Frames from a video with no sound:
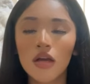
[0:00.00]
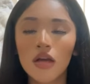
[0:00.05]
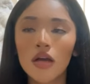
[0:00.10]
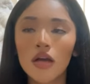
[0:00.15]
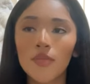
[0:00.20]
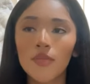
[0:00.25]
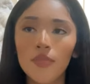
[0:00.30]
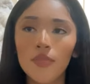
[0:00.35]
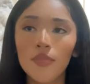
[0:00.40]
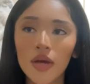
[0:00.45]

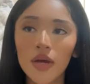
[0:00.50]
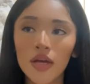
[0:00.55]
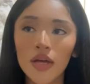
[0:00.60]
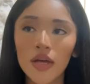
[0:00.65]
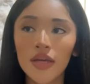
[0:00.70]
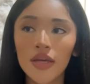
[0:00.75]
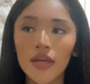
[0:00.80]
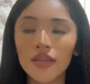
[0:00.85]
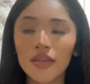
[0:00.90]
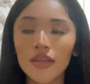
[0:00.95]

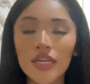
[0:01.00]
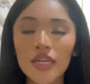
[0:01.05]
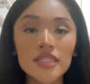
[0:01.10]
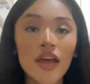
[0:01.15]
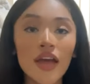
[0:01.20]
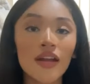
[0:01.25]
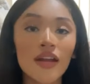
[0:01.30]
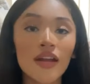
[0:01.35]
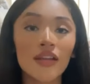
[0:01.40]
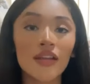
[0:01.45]
But they
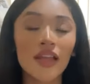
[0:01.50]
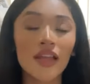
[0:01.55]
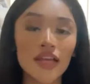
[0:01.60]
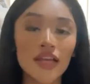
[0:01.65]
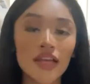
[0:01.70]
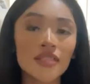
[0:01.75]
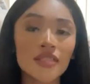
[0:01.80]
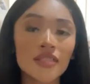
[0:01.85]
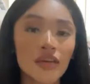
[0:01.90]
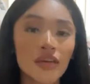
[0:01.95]
said
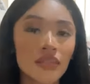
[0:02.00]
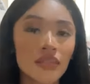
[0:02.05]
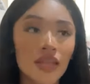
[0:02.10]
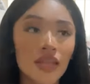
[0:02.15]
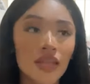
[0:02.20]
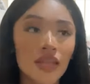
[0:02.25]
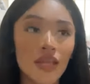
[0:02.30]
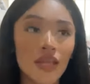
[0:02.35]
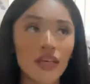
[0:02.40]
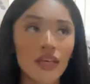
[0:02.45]
last
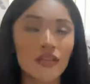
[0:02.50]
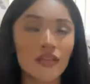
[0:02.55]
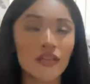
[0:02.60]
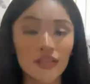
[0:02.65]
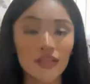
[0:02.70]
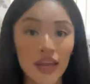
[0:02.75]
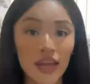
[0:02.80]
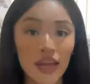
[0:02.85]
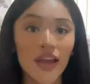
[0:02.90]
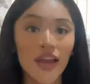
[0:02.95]
Sunday
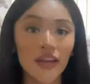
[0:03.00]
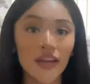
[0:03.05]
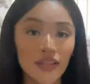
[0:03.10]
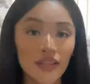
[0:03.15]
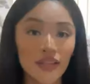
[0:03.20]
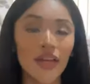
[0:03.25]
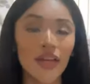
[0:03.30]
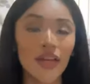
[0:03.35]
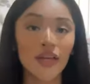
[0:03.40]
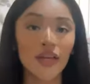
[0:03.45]
they had
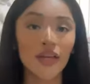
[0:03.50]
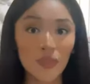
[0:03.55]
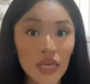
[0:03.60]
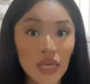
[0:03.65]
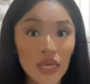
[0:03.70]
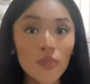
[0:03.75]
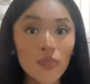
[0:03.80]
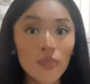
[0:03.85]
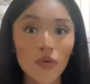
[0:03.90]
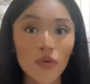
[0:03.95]
like
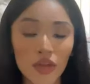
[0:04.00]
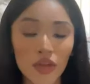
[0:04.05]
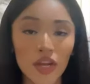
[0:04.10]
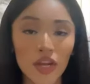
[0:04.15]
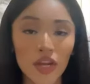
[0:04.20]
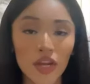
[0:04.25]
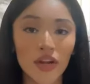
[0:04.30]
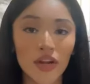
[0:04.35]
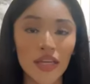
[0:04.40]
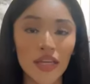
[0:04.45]
people
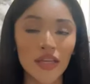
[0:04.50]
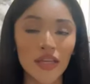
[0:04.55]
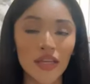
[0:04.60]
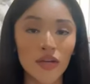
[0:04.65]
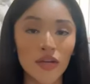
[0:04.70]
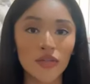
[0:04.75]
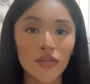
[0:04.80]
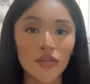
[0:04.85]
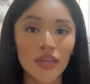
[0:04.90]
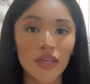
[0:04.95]
there, and they
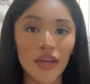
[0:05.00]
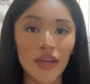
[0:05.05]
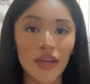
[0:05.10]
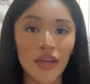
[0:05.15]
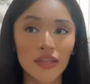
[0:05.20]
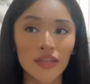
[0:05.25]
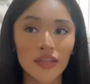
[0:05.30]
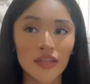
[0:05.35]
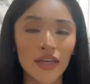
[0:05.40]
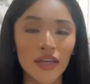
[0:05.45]
only
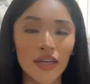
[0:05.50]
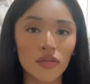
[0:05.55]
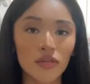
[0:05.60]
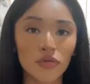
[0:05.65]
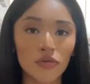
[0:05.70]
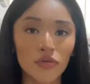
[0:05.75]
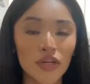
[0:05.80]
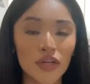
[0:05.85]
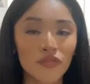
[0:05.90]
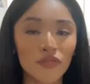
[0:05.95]
had like
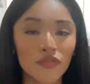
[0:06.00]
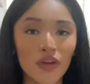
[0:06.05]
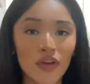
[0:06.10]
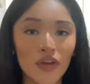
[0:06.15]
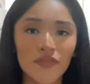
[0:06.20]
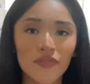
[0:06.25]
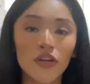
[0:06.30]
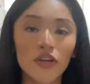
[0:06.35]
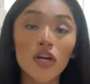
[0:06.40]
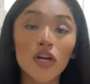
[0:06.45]
3 or
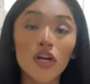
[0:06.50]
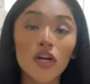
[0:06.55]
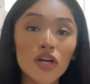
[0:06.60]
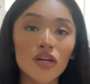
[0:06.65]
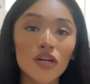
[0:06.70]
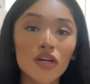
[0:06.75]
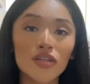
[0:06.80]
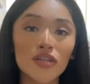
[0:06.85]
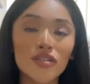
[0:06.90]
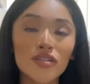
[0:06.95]
5
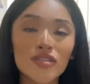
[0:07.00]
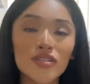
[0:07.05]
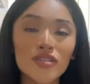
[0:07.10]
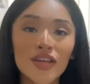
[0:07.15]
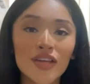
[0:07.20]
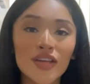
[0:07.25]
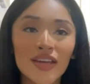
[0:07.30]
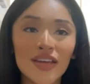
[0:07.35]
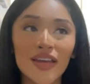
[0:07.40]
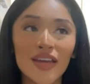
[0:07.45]
girls
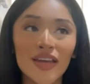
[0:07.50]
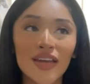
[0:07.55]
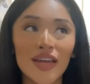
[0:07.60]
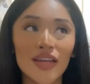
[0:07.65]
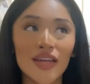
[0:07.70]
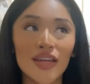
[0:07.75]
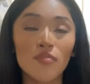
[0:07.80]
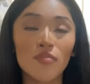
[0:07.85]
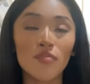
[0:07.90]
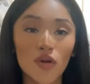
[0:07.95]

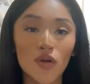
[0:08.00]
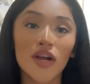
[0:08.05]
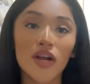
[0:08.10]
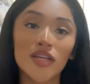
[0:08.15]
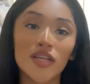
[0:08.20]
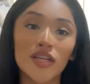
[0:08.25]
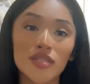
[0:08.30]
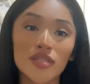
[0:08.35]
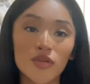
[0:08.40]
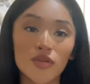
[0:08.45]
and more
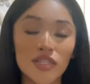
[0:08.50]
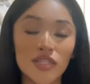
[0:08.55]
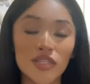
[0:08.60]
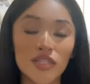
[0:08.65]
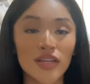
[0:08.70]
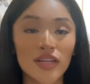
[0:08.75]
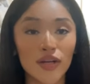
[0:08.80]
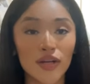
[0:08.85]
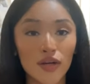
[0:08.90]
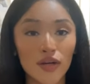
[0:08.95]
customers
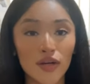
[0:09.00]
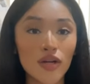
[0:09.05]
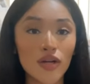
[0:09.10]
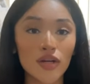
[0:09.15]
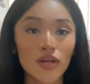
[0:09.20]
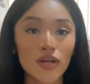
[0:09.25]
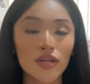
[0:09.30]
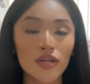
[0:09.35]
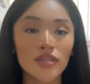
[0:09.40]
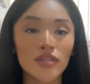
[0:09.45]
than
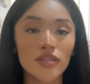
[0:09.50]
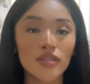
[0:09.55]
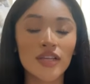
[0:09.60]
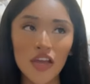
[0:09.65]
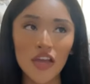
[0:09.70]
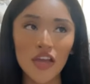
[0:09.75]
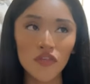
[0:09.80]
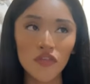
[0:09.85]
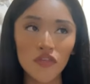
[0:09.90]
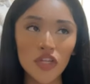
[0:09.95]
girls.
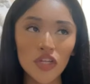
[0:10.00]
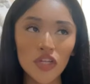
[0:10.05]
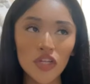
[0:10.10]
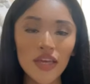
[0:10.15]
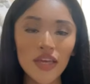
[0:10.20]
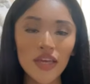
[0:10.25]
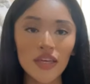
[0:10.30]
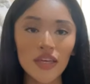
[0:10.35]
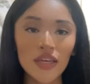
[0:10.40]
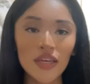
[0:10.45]
And I feel
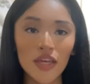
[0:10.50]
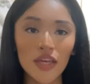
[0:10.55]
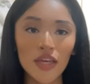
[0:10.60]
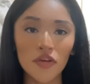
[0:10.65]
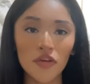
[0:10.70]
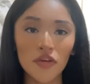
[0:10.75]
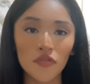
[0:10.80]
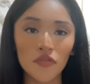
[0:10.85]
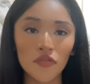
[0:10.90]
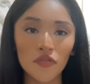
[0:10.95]
like
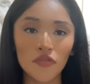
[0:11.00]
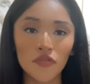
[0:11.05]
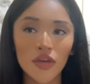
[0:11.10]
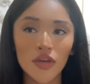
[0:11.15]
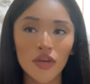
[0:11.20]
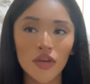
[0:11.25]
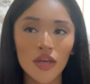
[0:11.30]
if